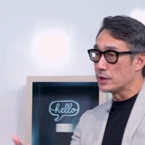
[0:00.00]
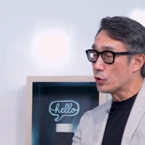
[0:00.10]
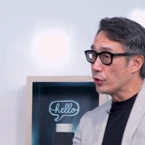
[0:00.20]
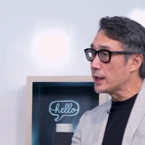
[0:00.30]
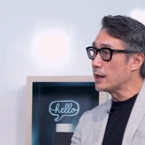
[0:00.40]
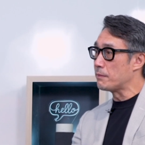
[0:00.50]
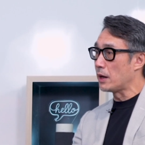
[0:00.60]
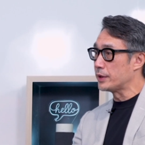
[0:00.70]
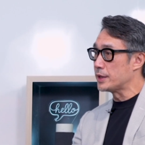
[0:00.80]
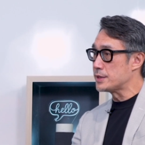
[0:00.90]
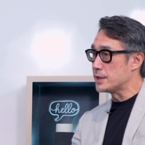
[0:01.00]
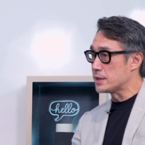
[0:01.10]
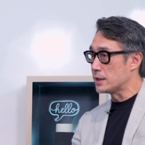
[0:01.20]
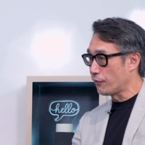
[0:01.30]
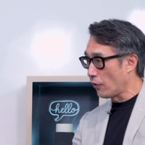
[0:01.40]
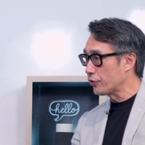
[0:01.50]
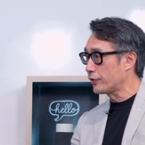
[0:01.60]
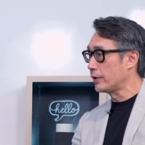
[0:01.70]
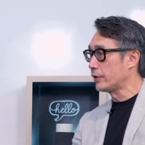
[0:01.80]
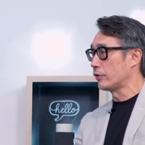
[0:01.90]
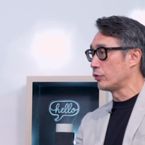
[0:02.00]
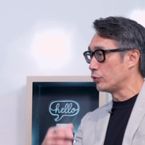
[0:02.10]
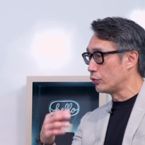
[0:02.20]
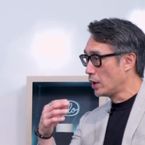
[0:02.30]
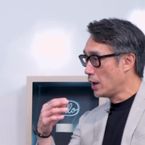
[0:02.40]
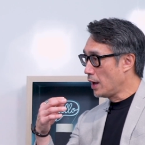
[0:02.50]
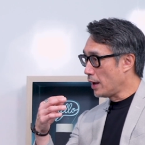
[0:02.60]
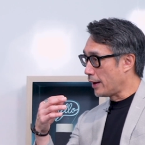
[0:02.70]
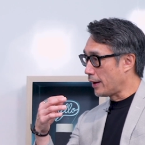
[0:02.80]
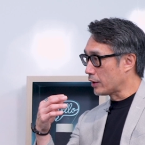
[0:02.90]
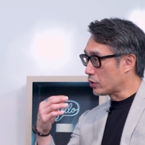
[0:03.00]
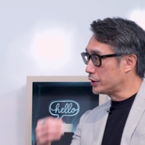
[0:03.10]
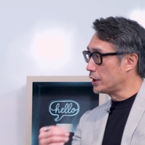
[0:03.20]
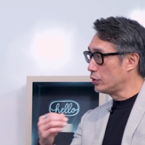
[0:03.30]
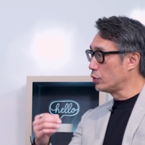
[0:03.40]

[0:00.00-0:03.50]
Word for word: good thing about this is it forces us to uh, continue to